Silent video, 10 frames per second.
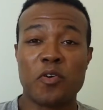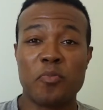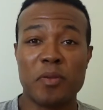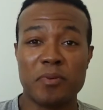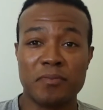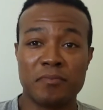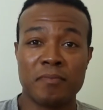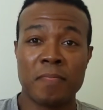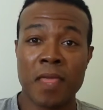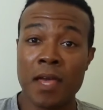on, people?
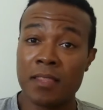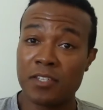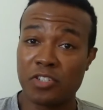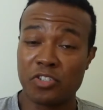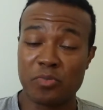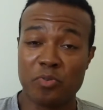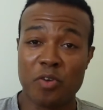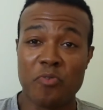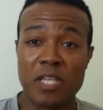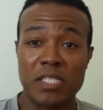This is your boy
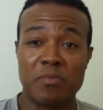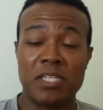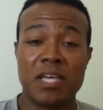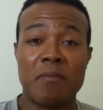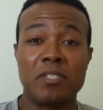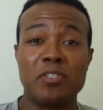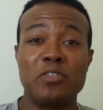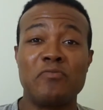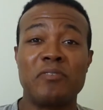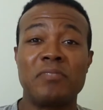Ronza B coming to
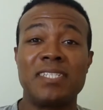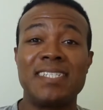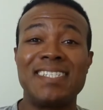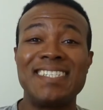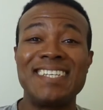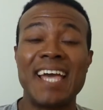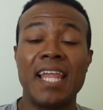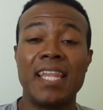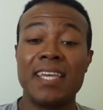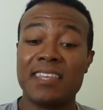you from
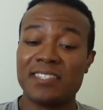DTLA,